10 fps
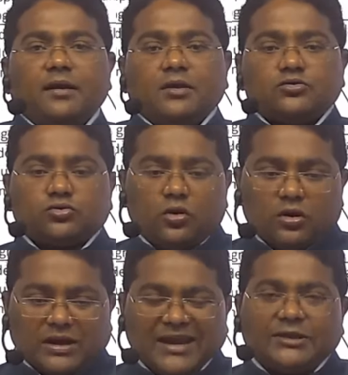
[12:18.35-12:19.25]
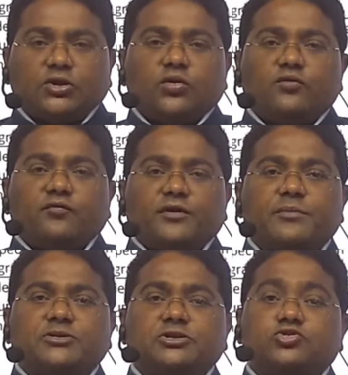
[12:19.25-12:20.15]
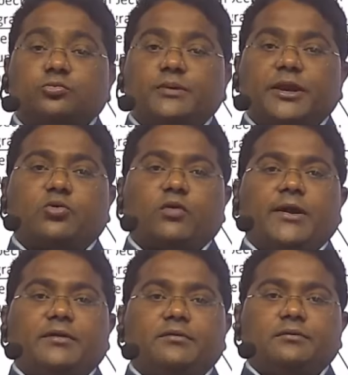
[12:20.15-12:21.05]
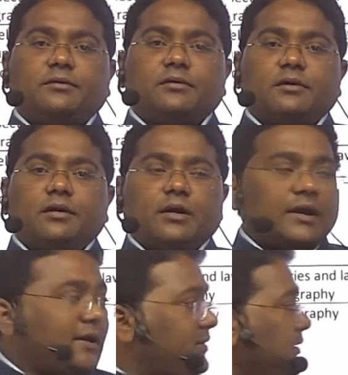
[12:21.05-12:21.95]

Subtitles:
So collective information should be required, right?